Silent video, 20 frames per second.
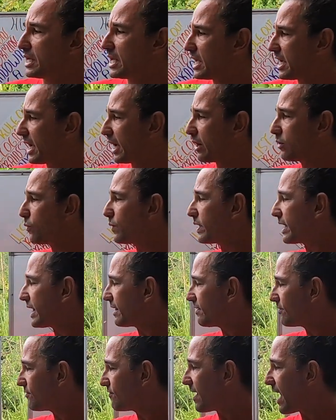and really
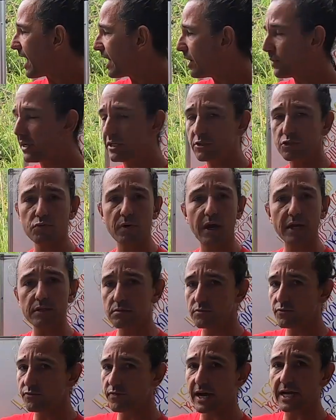valuing trying to
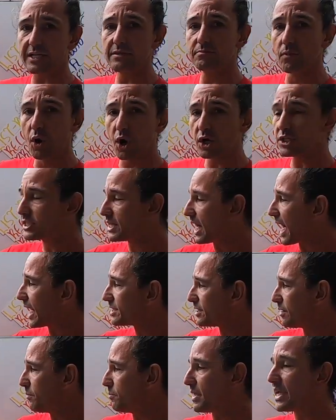find more data
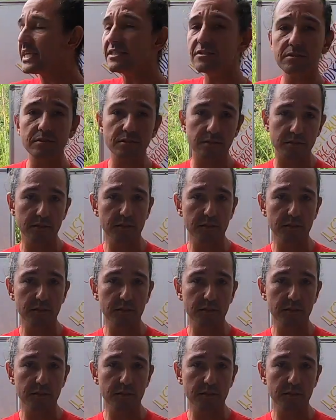bits,